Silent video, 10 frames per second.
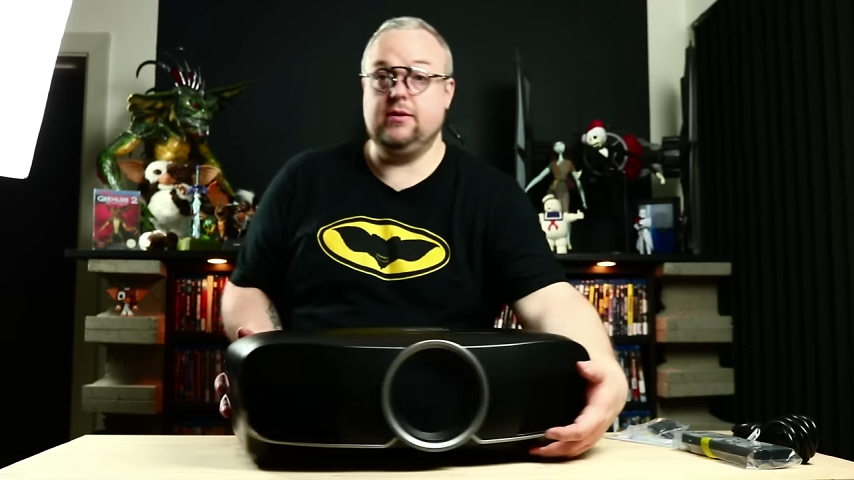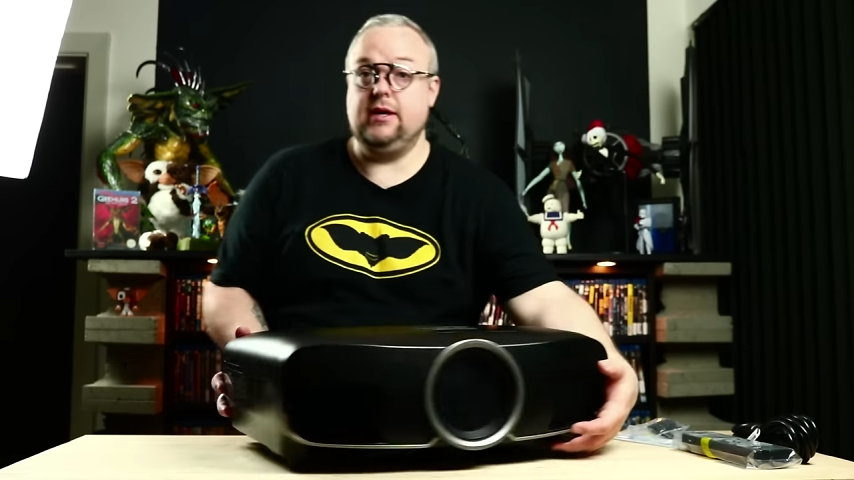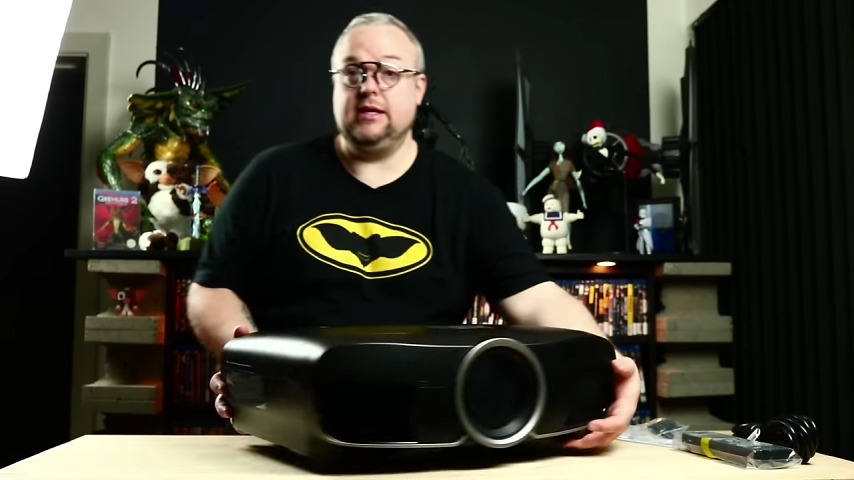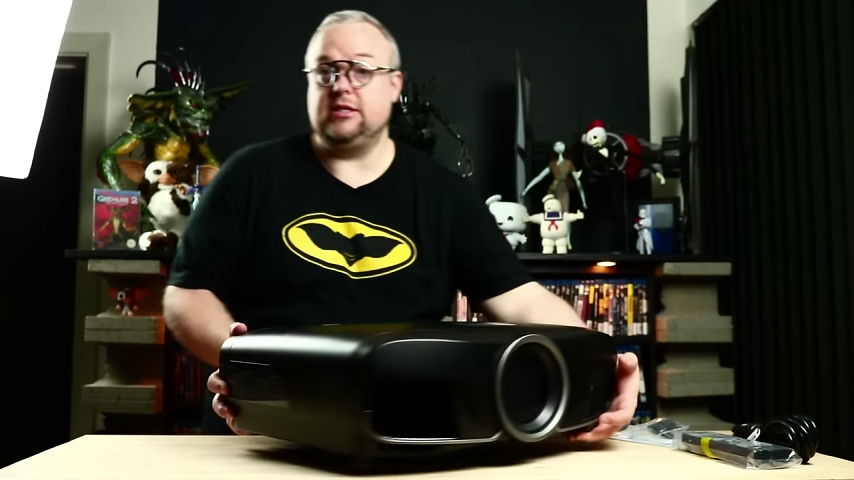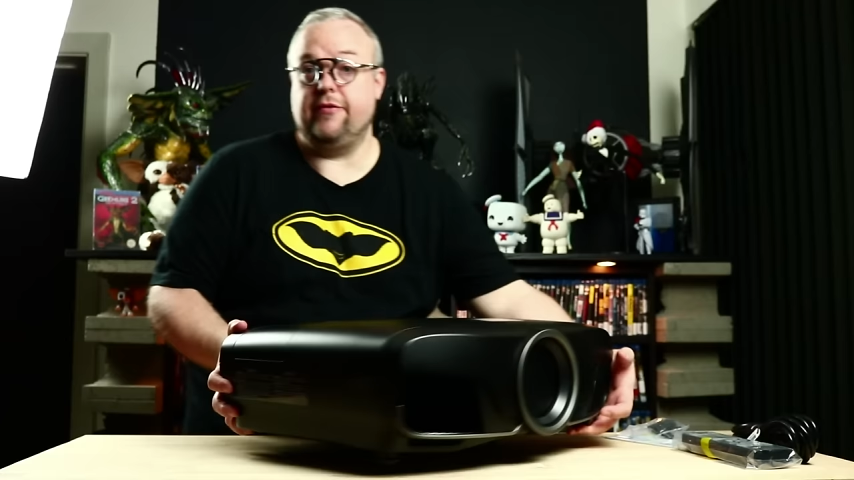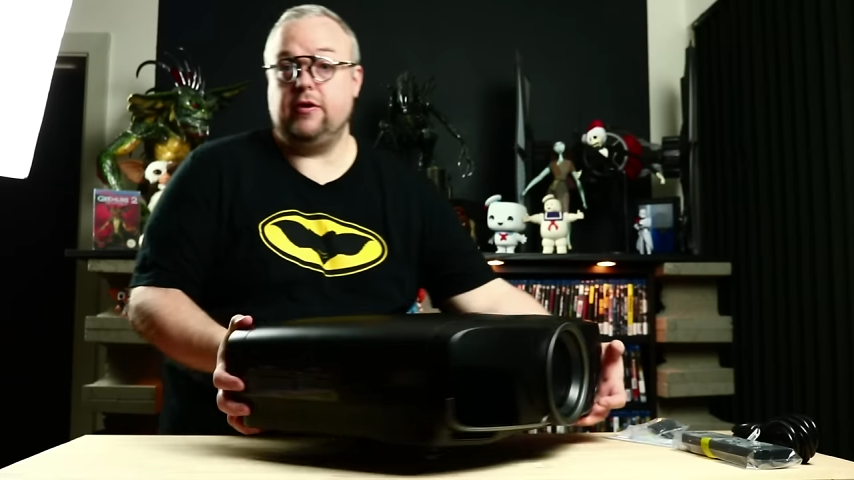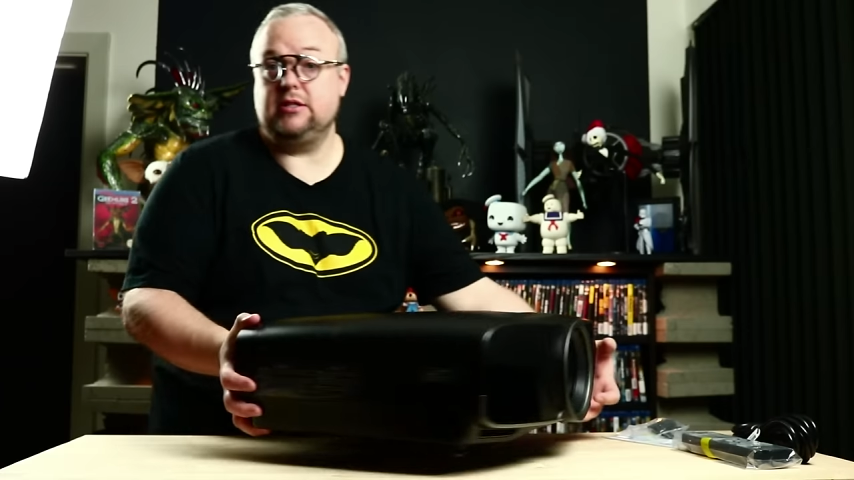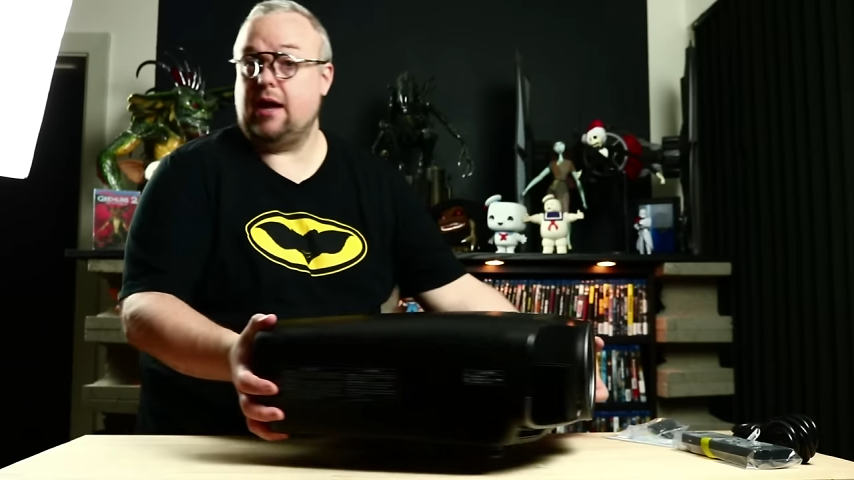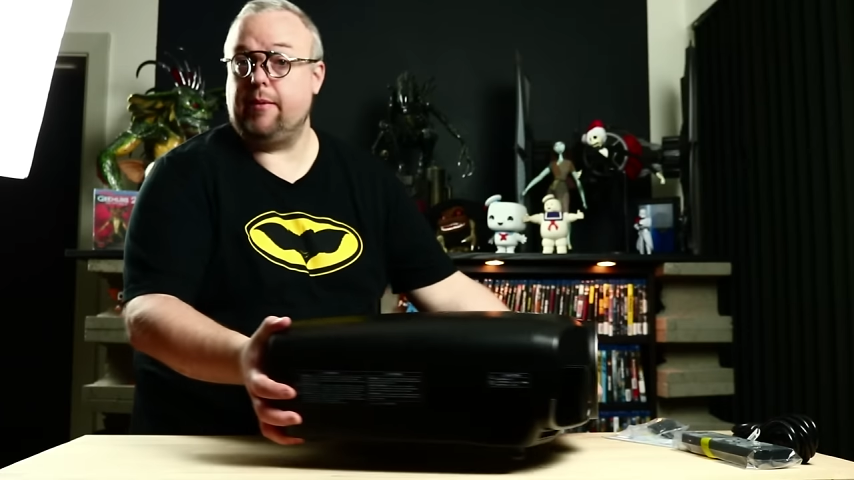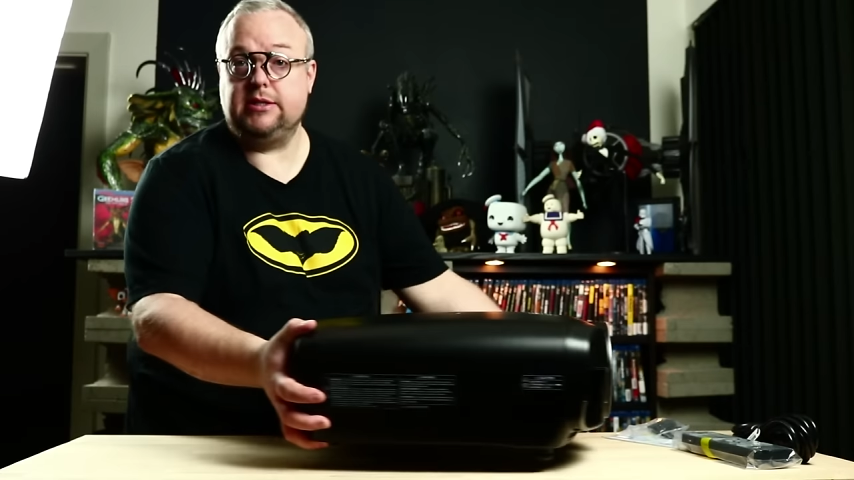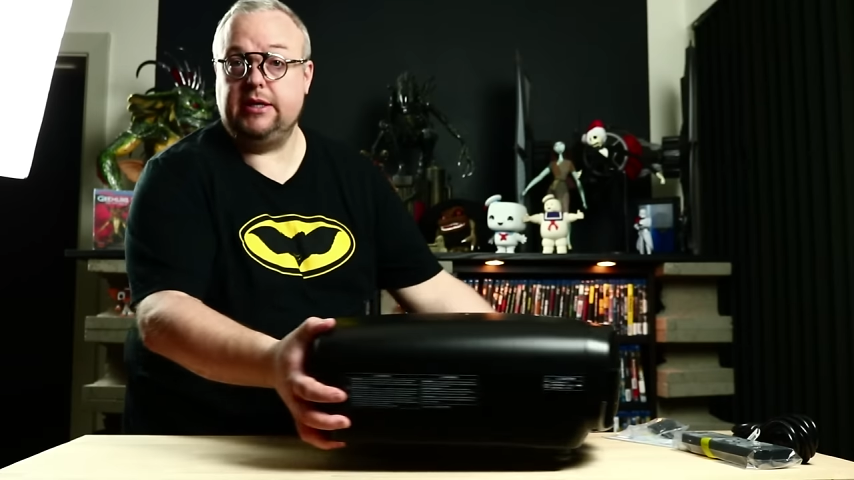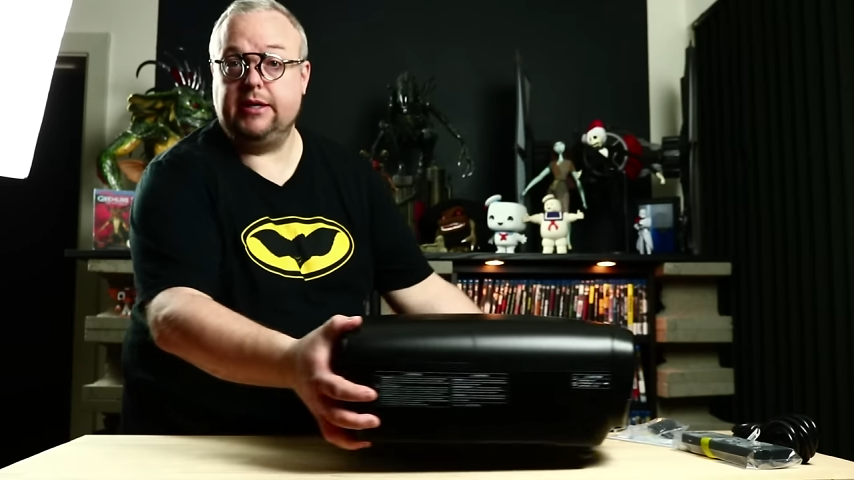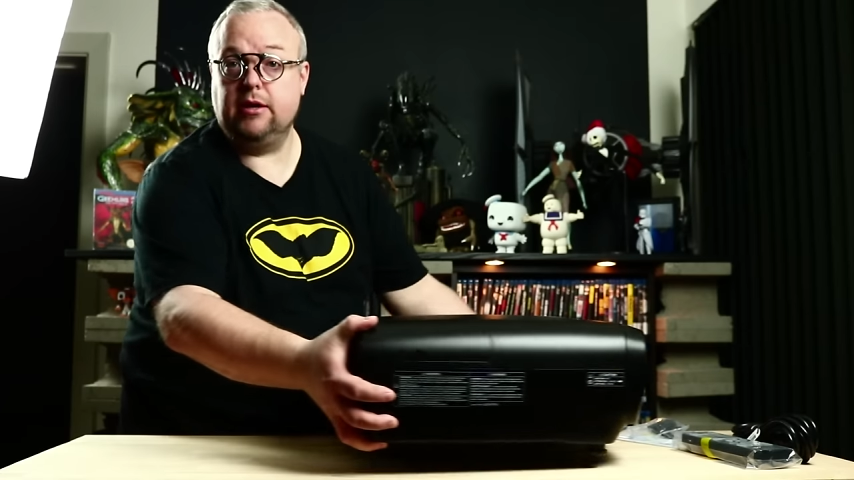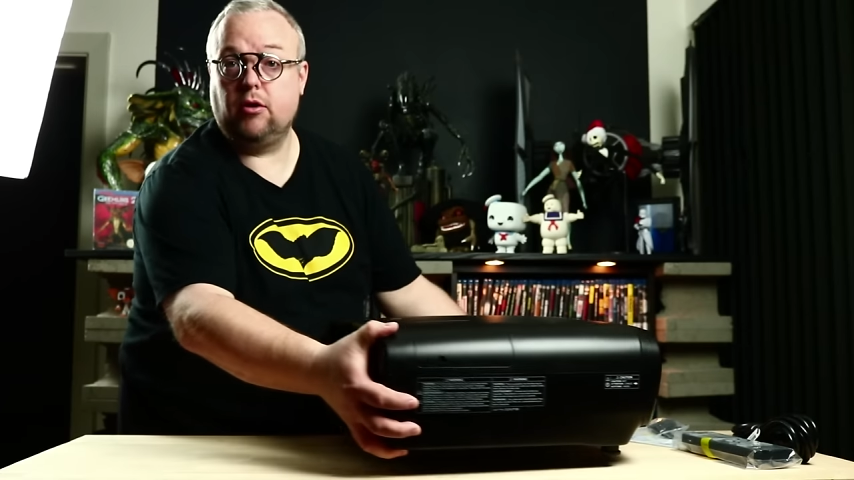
it's the first time I see it here